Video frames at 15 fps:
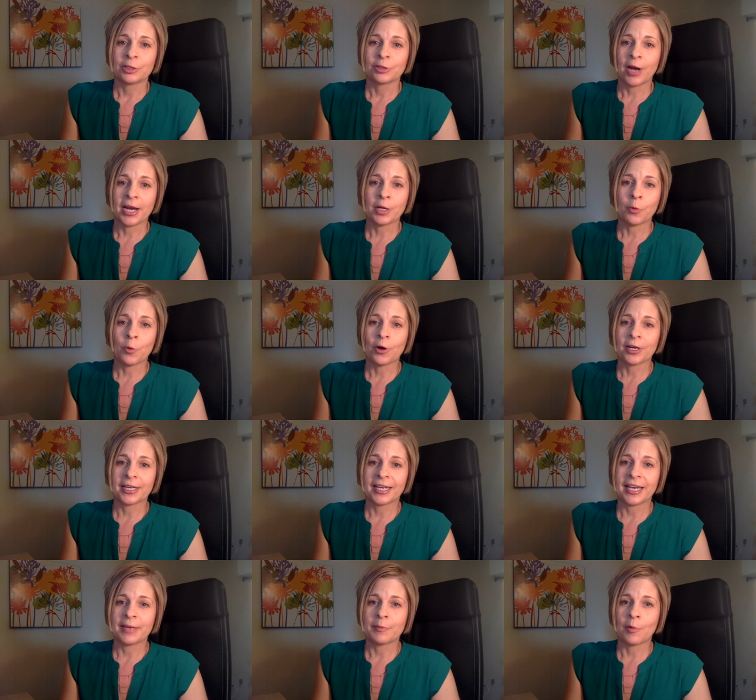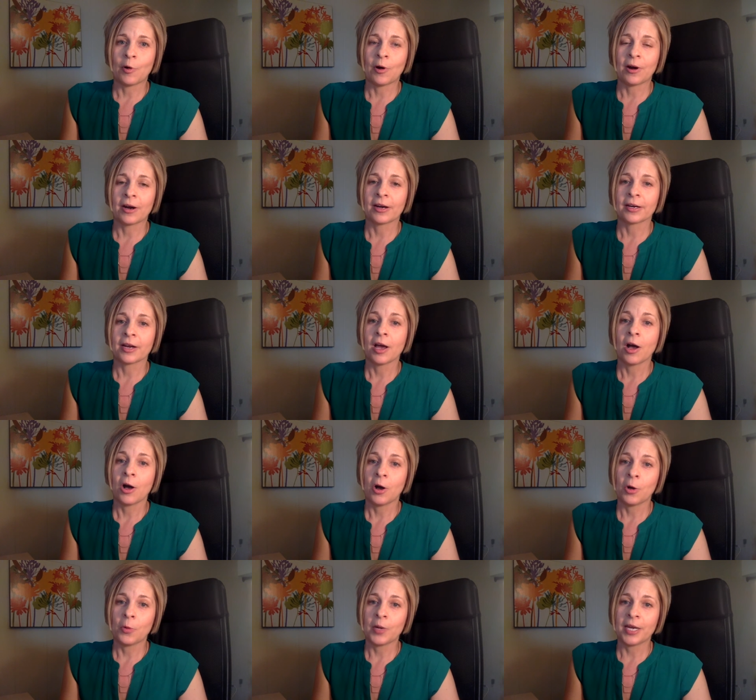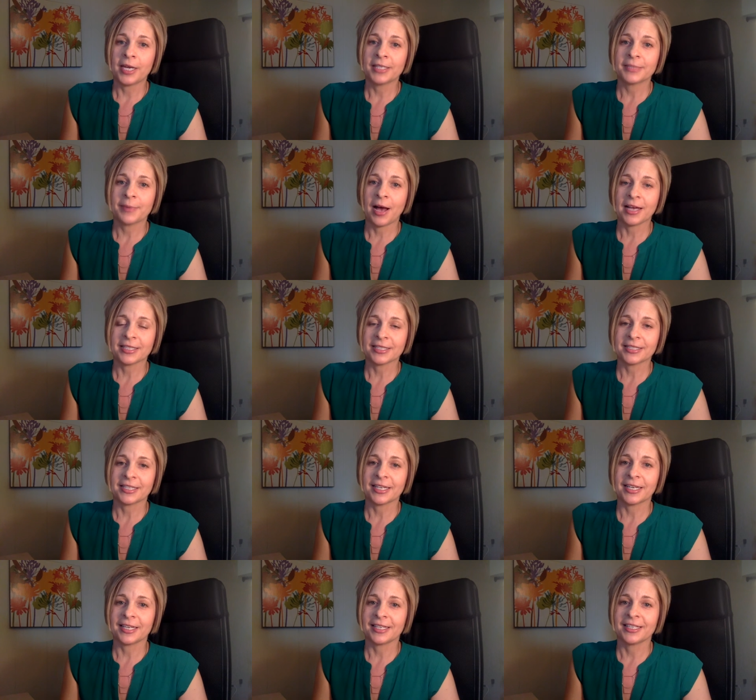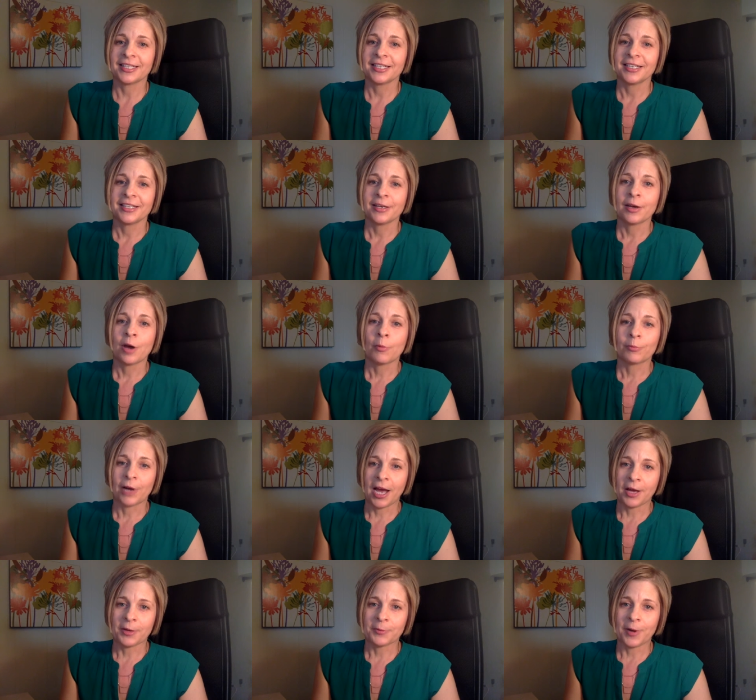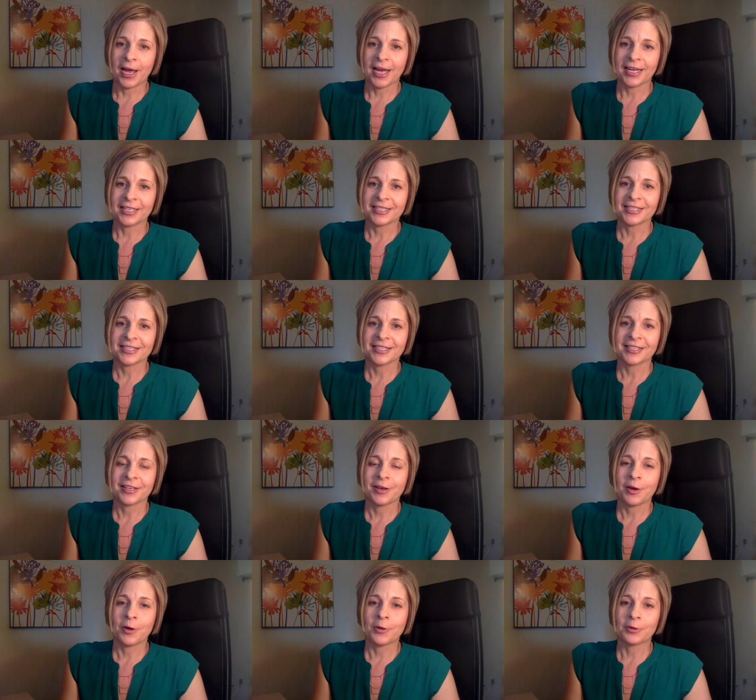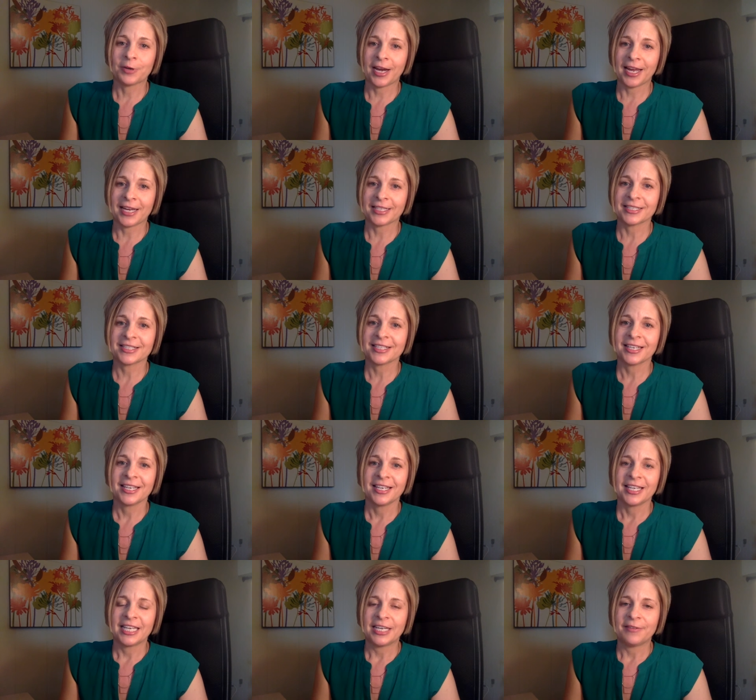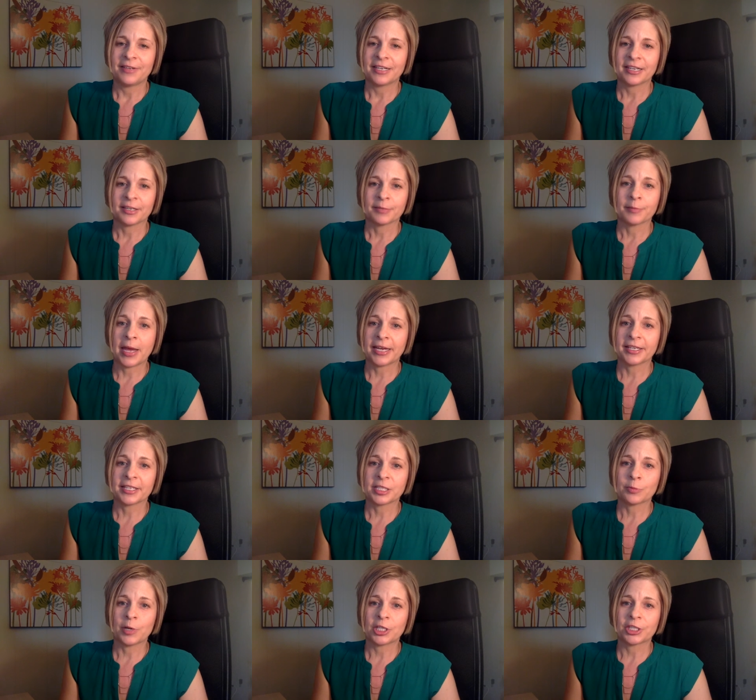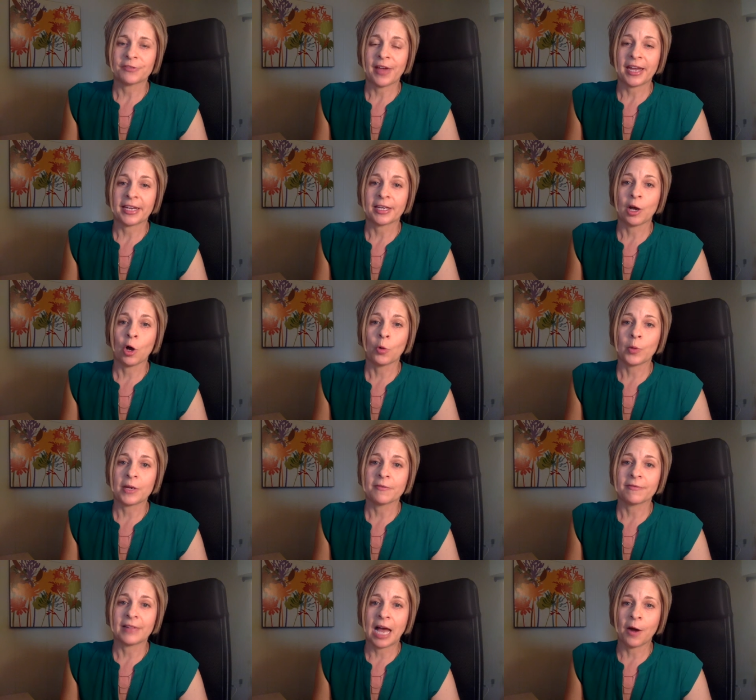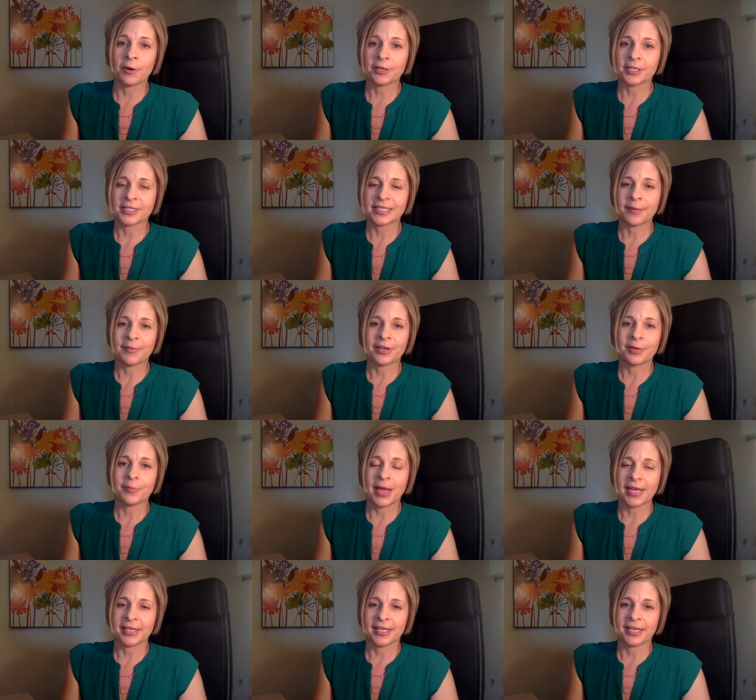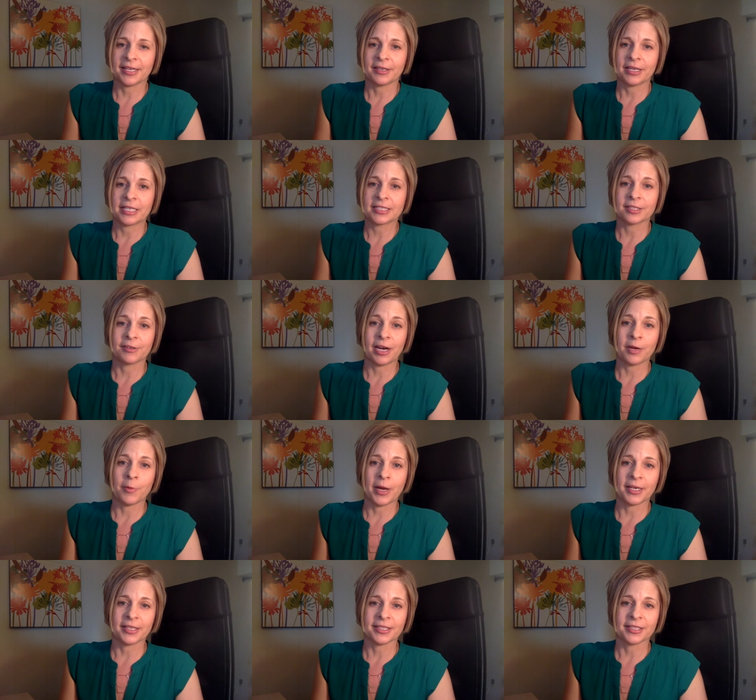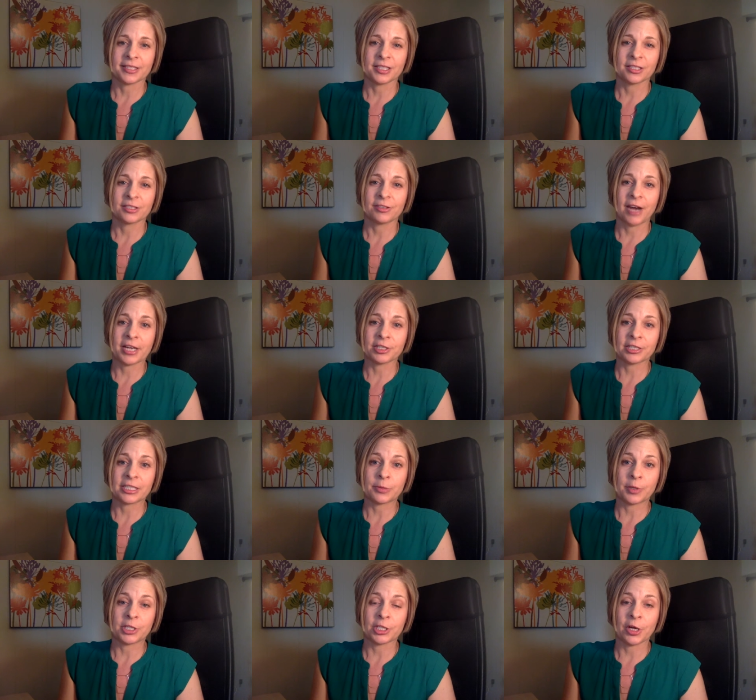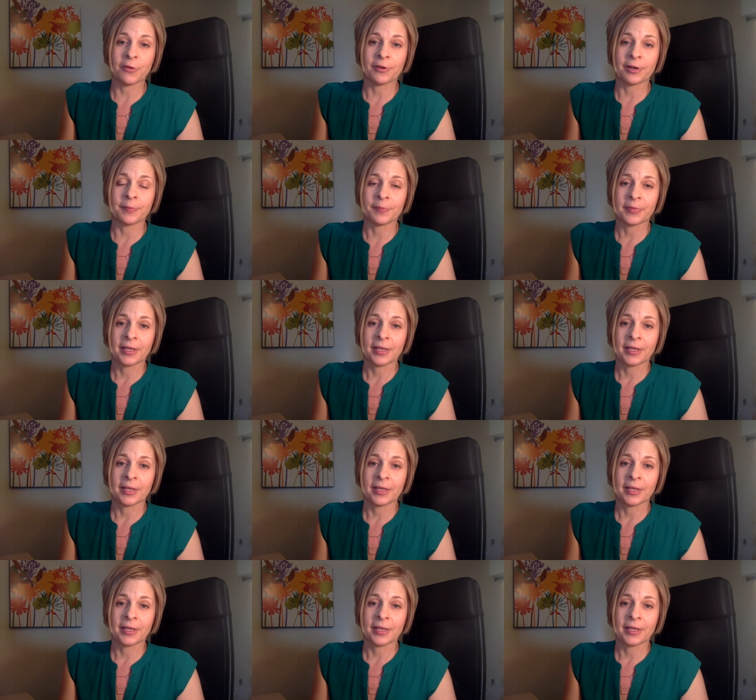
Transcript: trying to work in more whole wheat pasta, brown rice, whole grains, even making a switch of adding whole wheat flour to some of your baking is a great way to gradually switch it over.